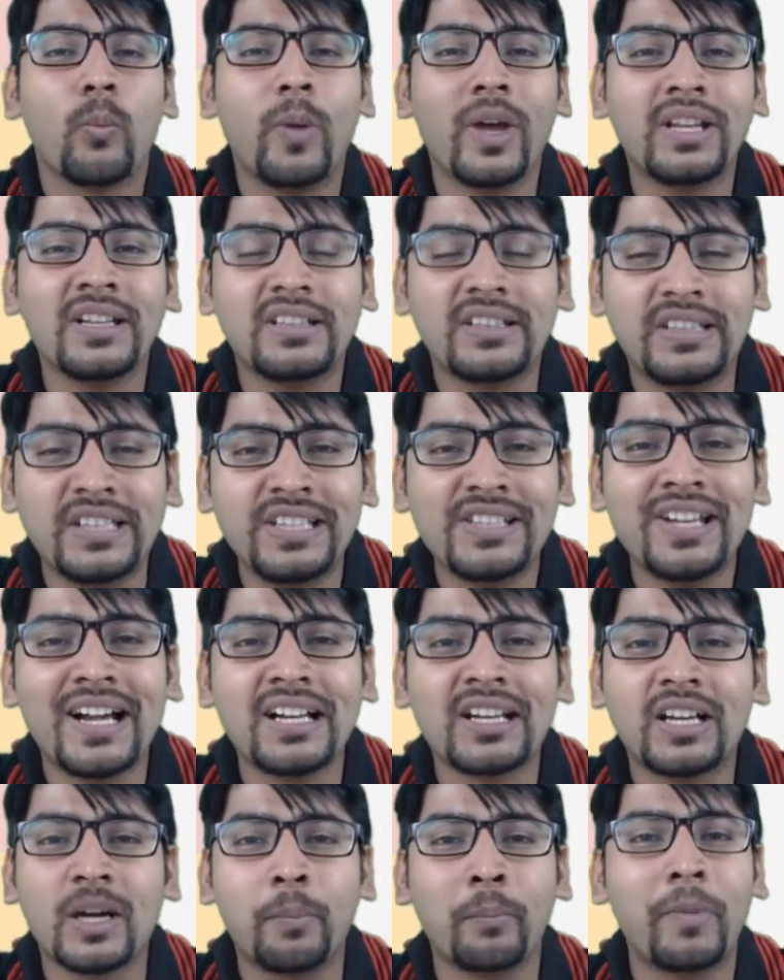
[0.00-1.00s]
When these
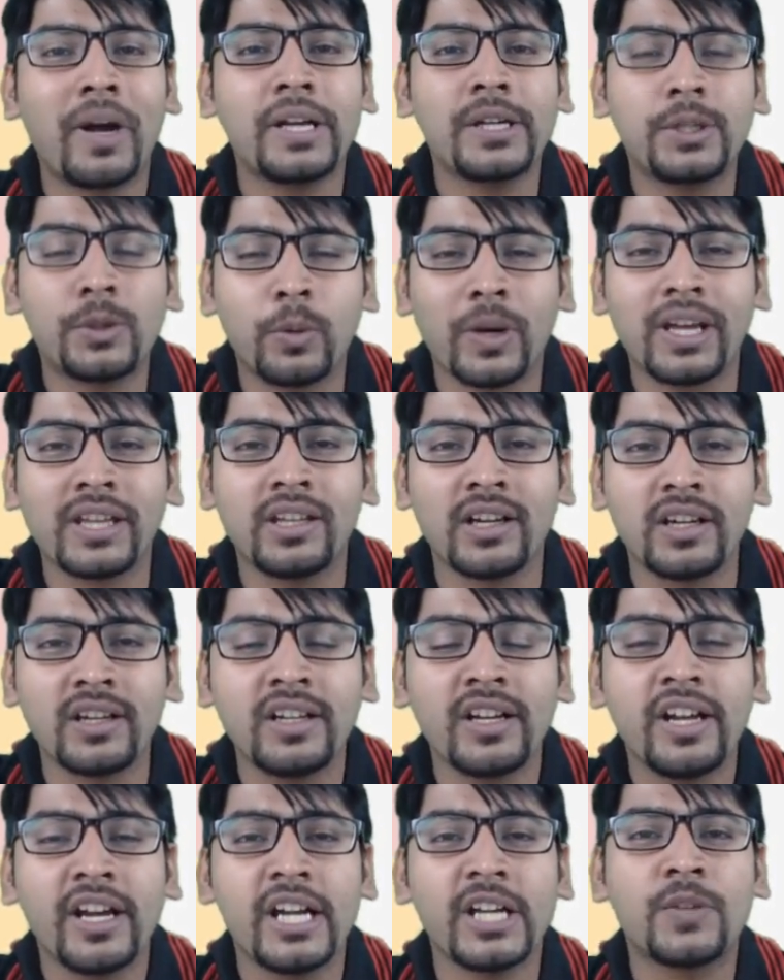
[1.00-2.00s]
are combined
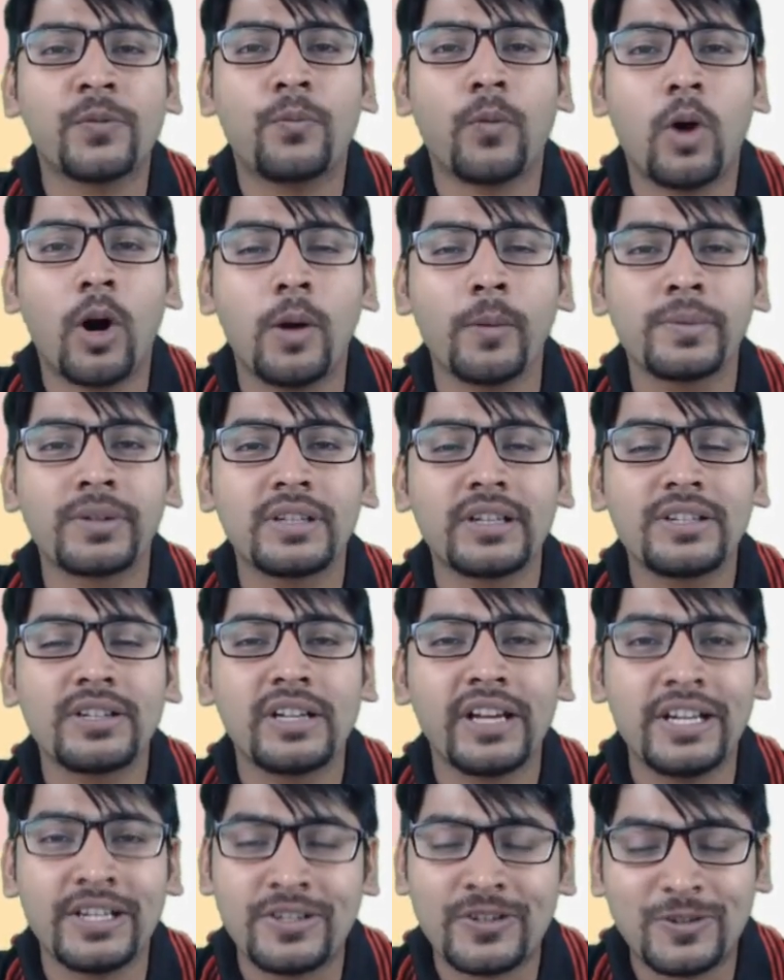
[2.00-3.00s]
together it forms
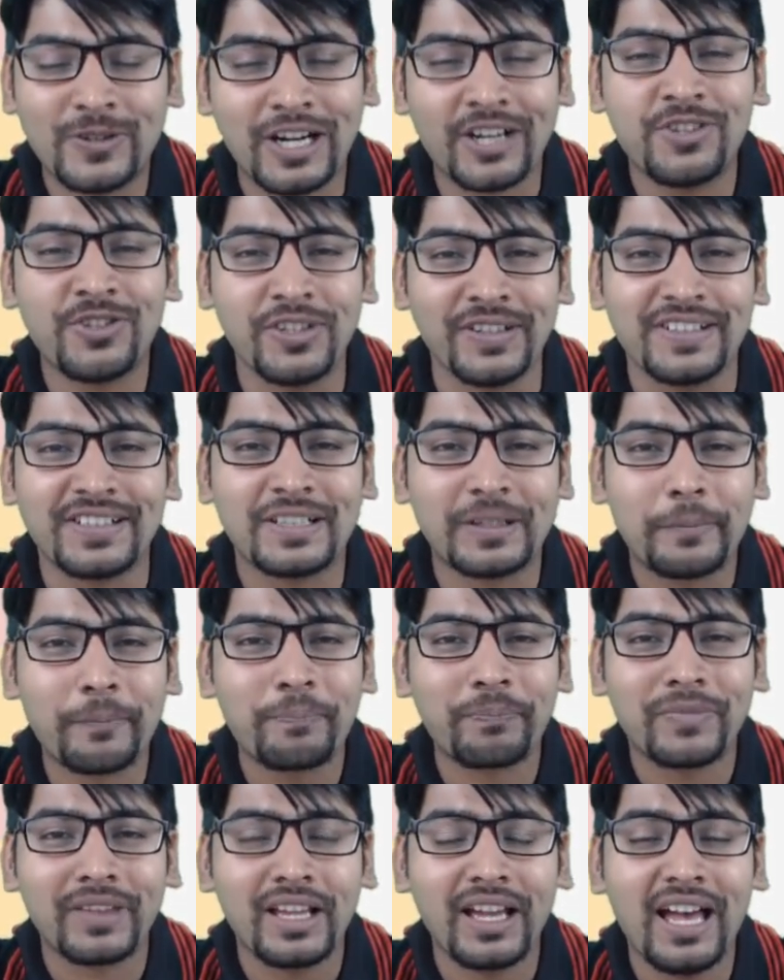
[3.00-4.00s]
instructions,
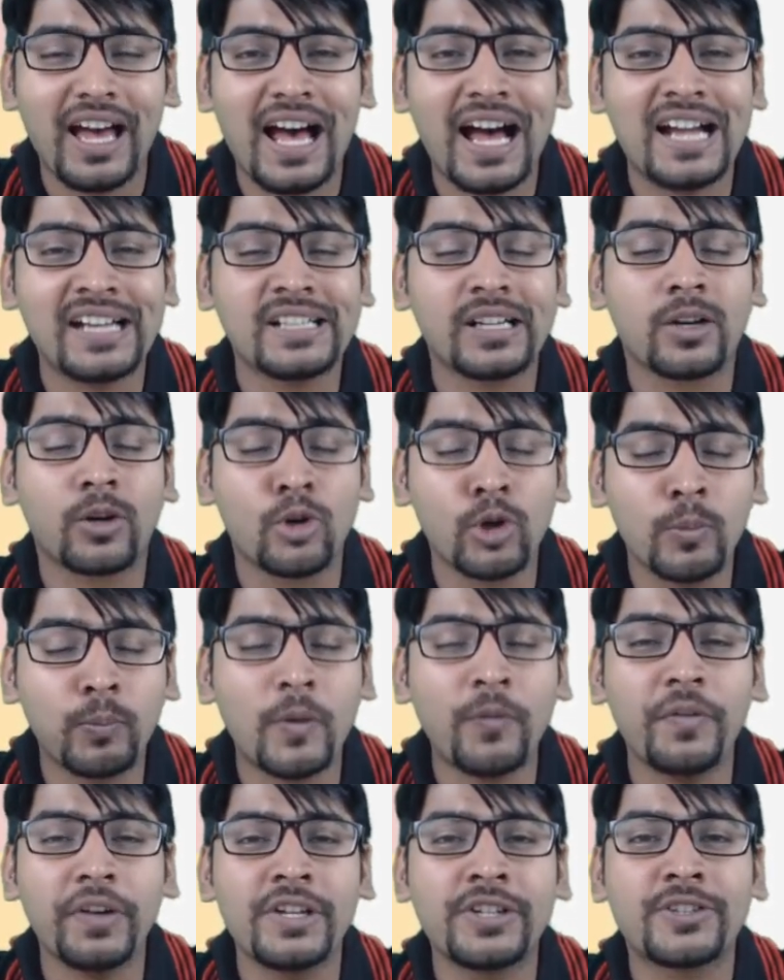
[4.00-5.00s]
and a group
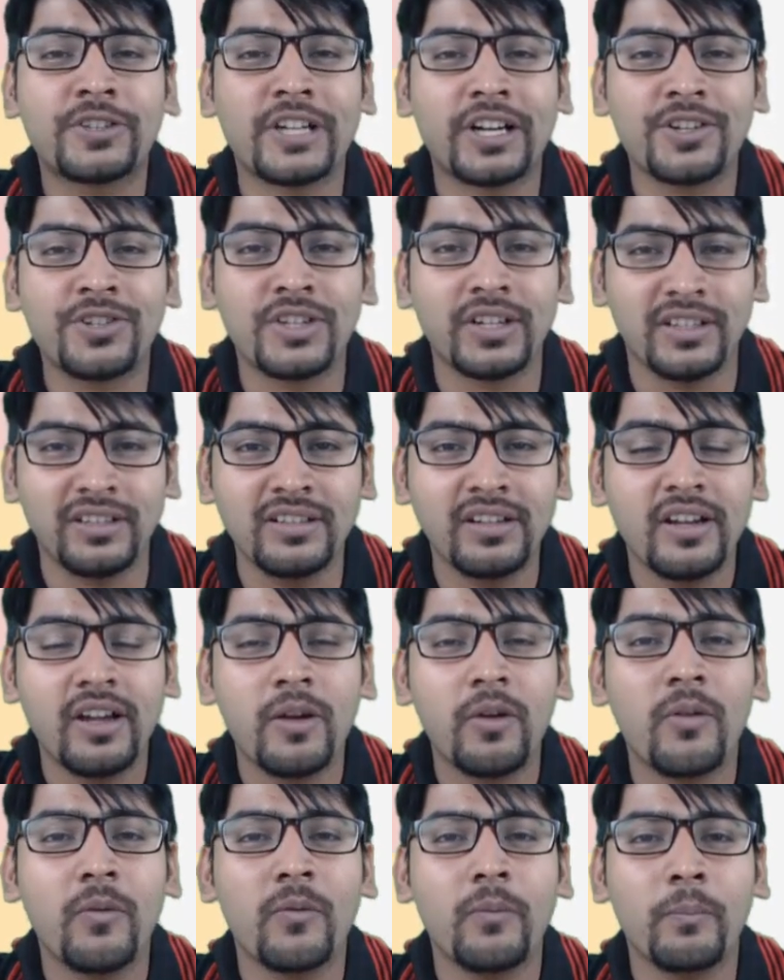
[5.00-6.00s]
of
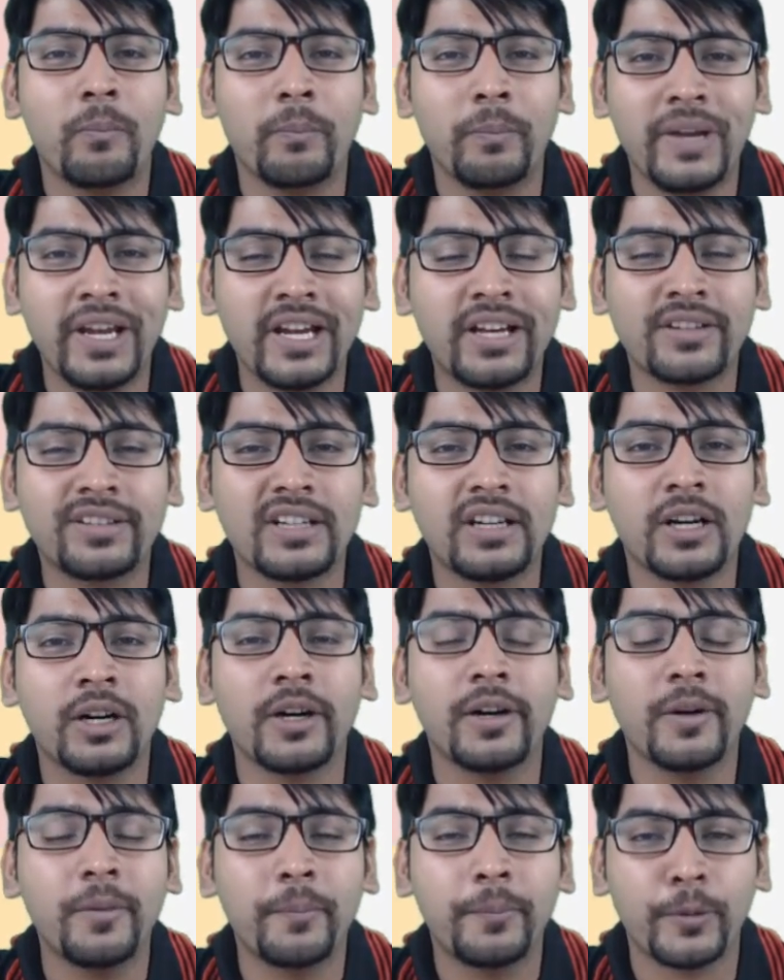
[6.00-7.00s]
instruction makes
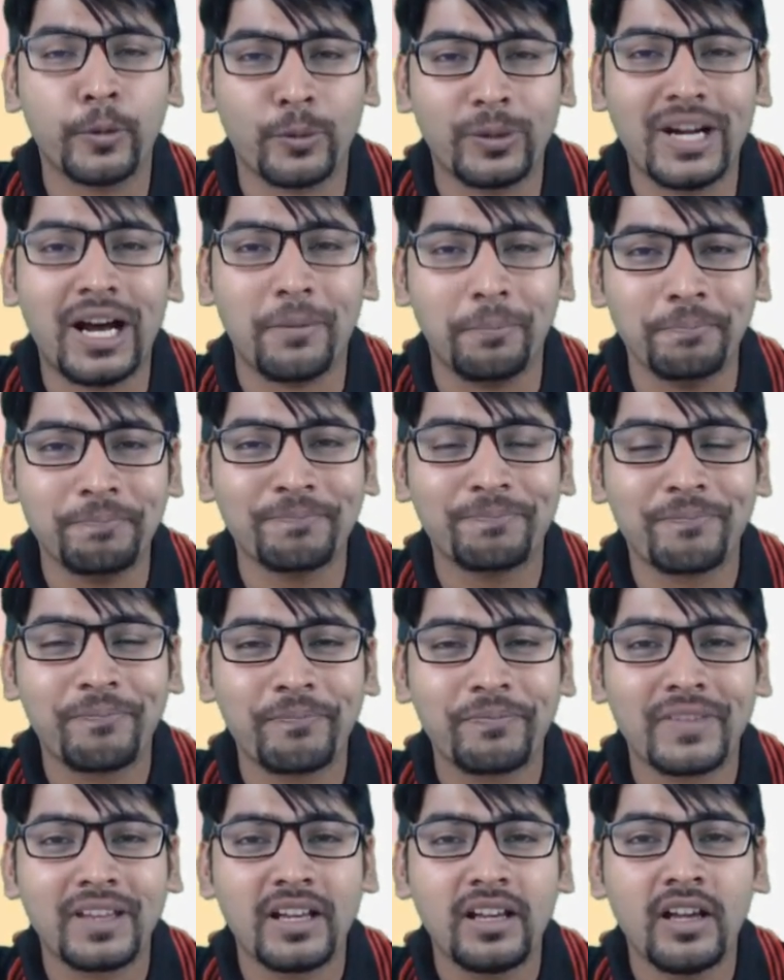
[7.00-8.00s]
a
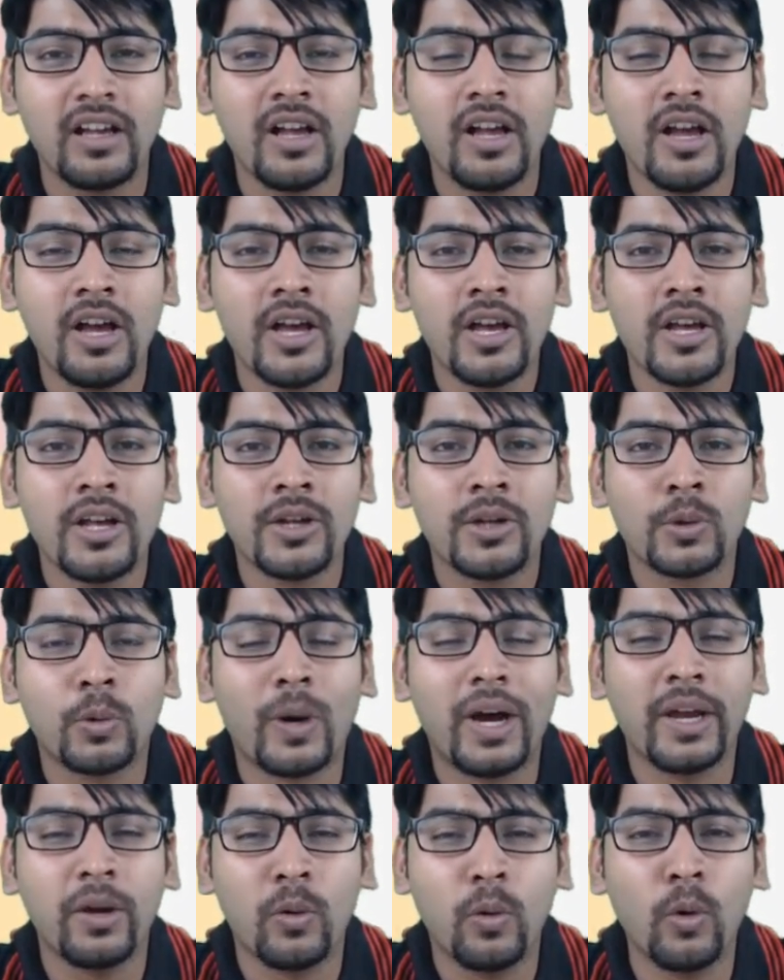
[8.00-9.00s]
program. So
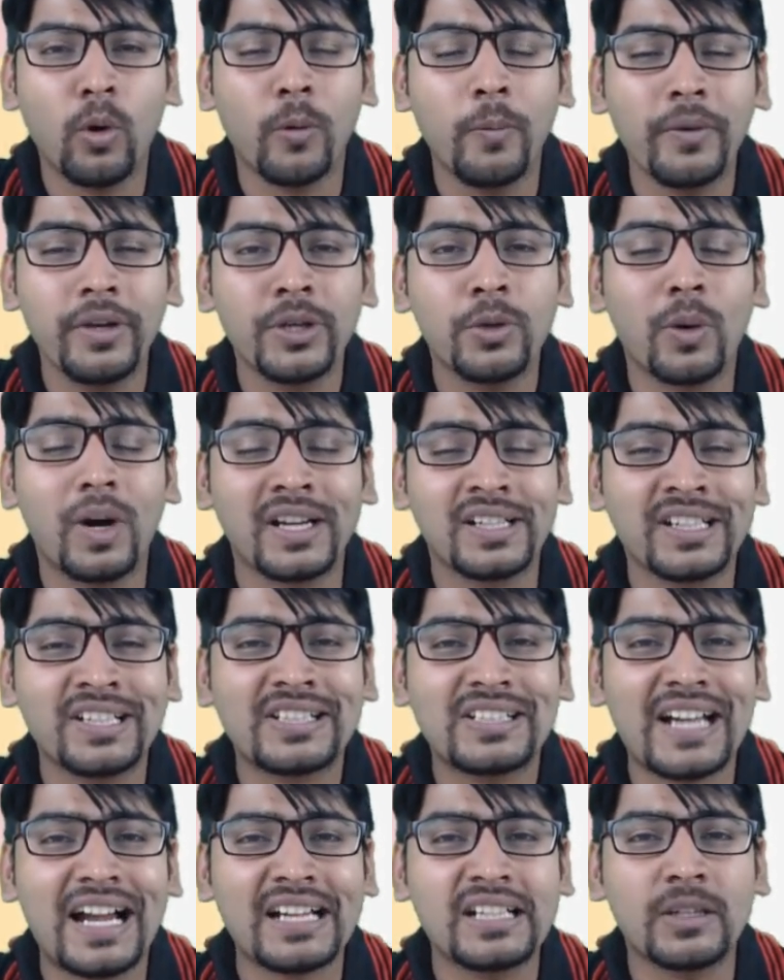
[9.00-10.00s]
I hope you
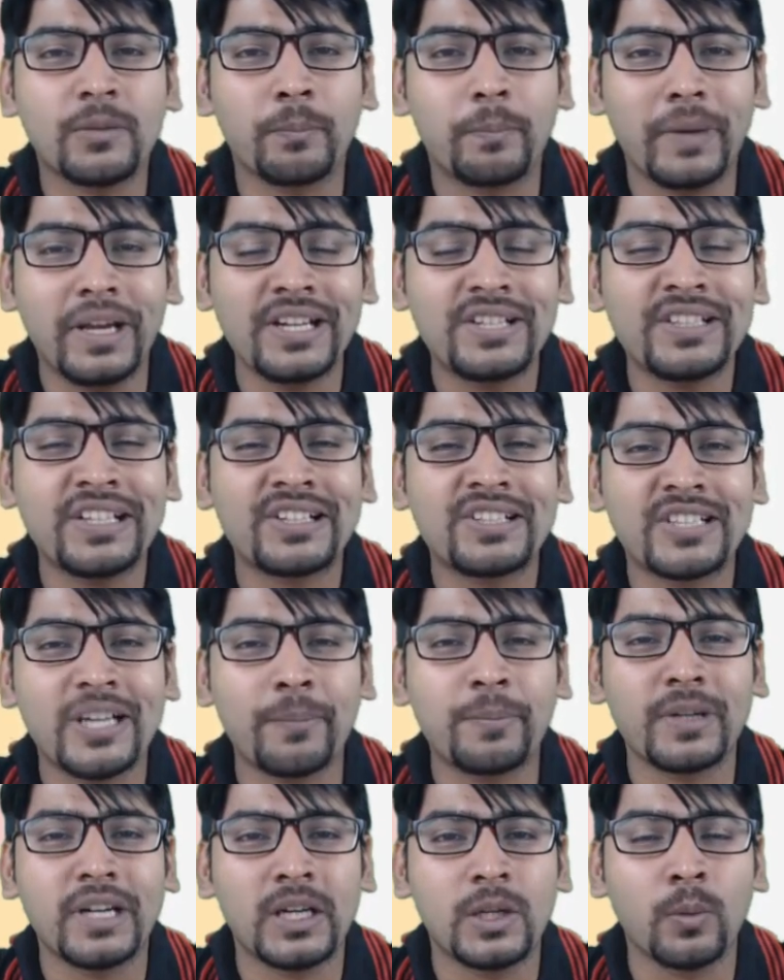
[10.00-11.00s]
understand the basic
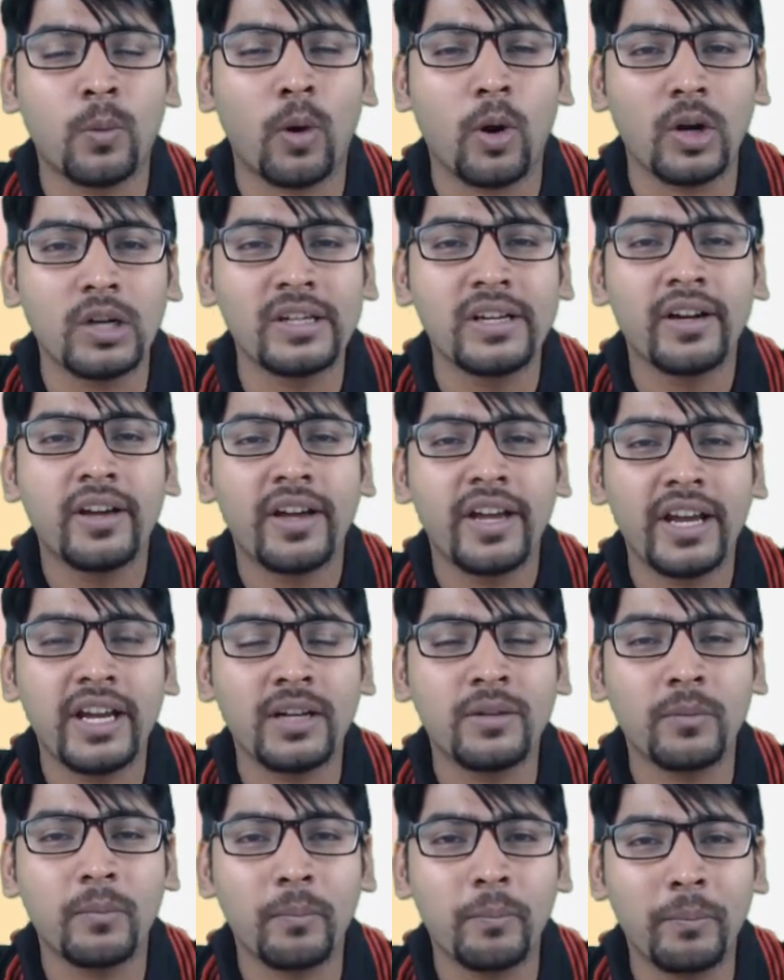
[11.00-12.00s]
steps involved
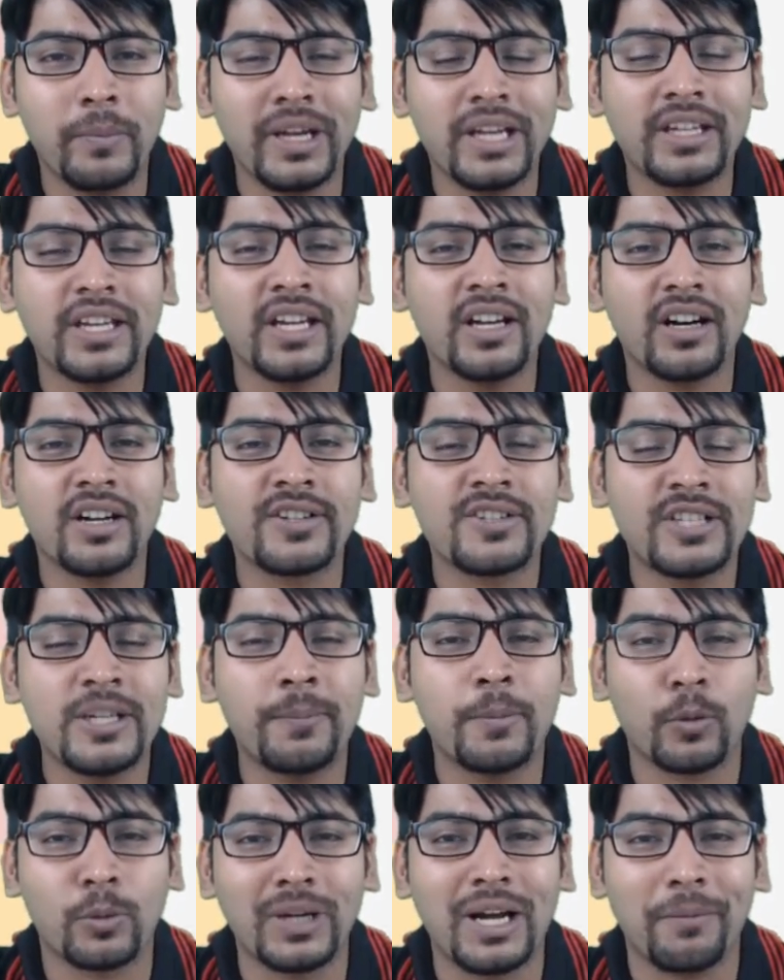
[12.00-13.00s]
in making a C
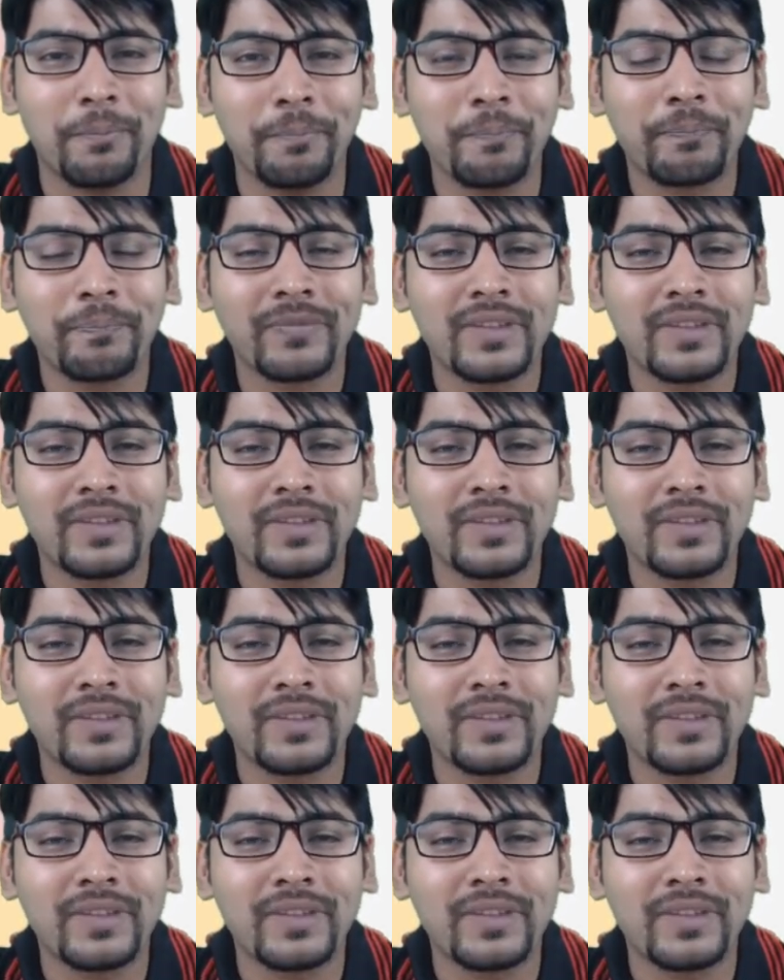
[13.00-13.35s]
program.